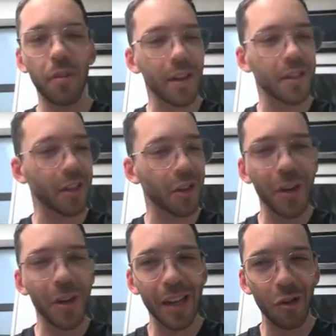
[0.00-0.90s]
this one's on
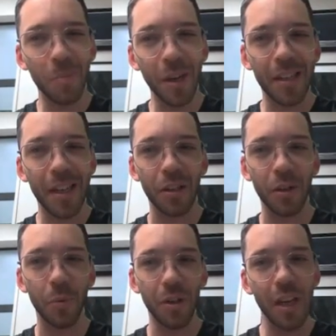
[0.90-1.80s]
your face and I don't want to take
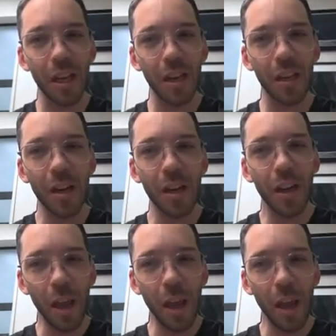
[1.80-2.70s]
too much skin. So we're just
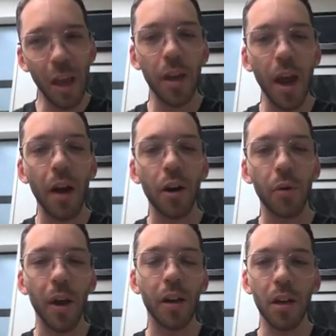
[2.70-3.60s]
going to keep it quite
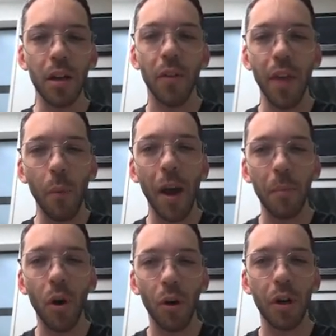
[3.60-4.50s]
narrow and,
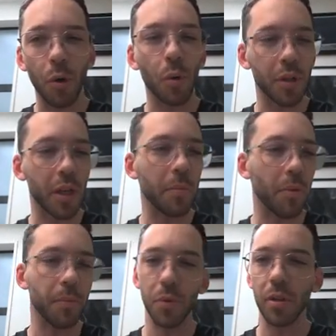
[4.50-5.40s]
that way I'm not going to cause
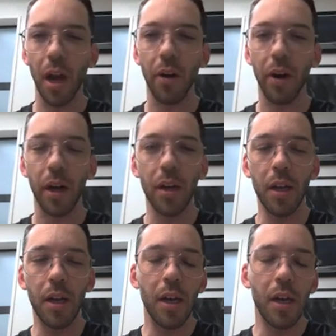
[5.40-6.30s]
any problems with scarring.
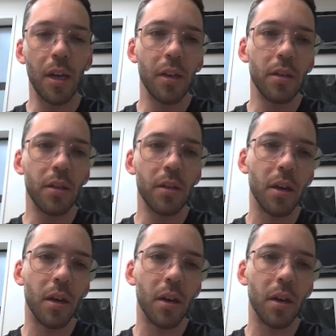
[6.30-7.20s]

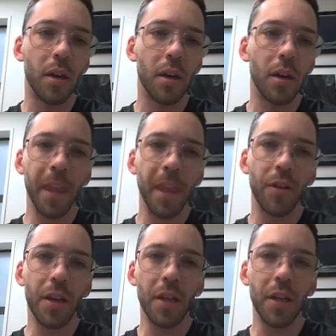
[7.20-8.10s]
So,
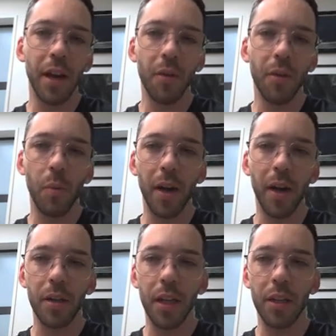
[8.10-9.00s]
these are kind of the
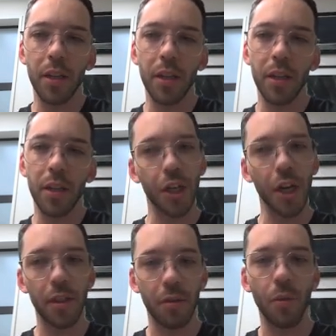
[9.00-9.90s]
ways that need to
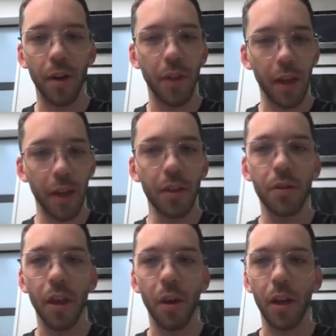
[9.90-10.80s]
try and adjust the way
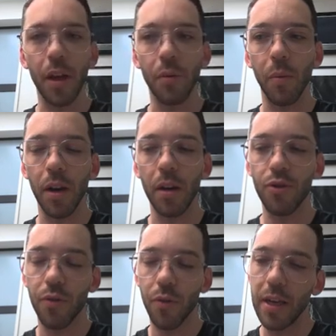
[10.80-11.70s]
of thinking so that
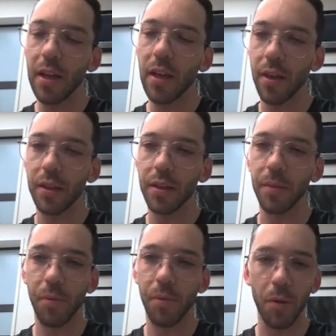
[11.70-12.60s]
we're
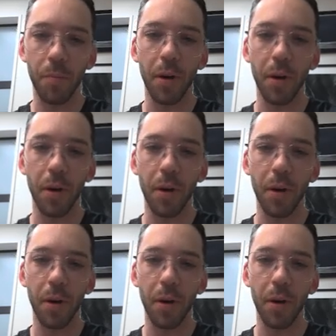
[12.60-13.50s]
treating things
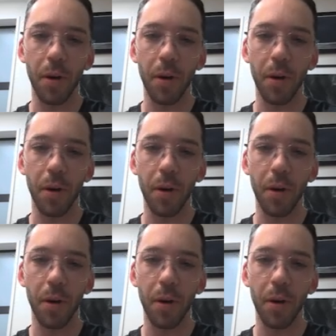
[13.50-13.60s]
appropriately,